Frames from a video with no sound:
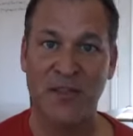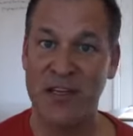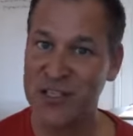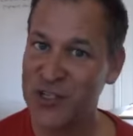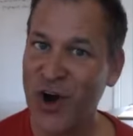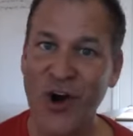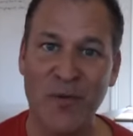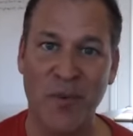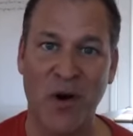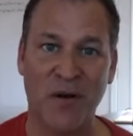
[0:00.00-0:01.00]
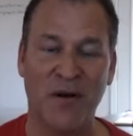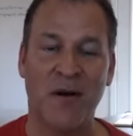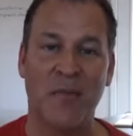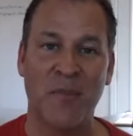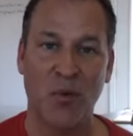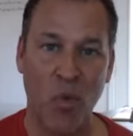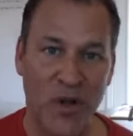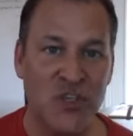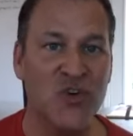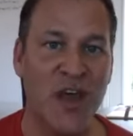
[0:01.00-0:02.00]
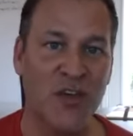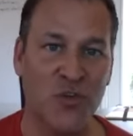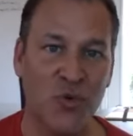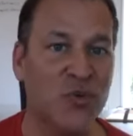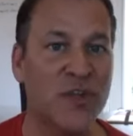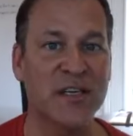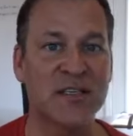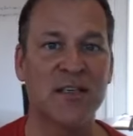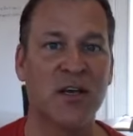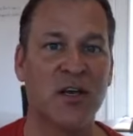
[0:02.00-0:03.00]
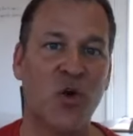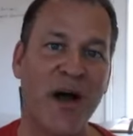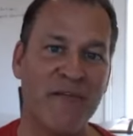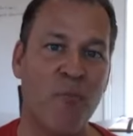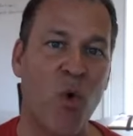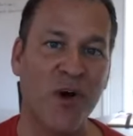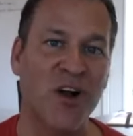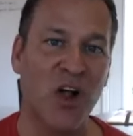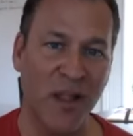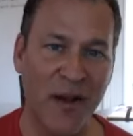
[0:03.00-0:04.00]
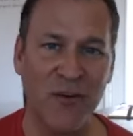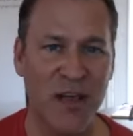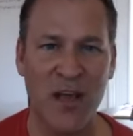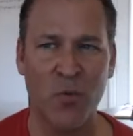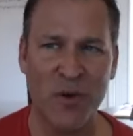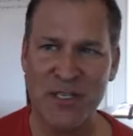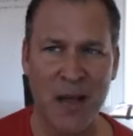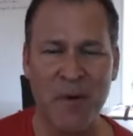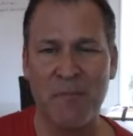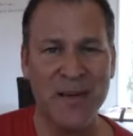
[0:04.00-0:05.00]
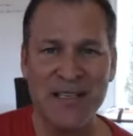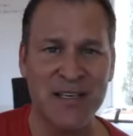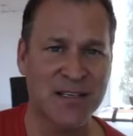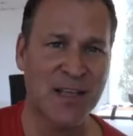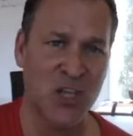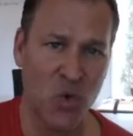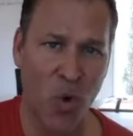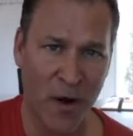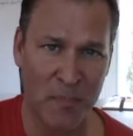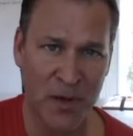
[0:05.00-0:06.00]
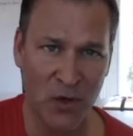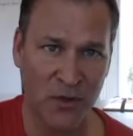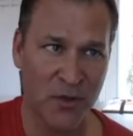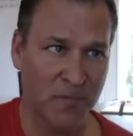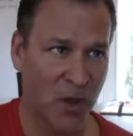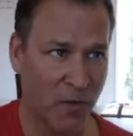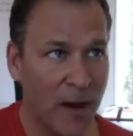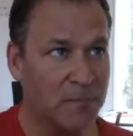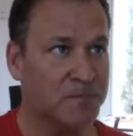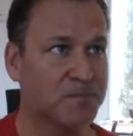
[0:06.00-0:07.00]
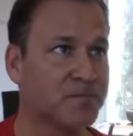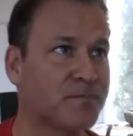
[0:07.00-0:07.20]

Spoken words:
This is the hard part, but once you get through this, you'll have more clarity in what type of business that you want to build. All right?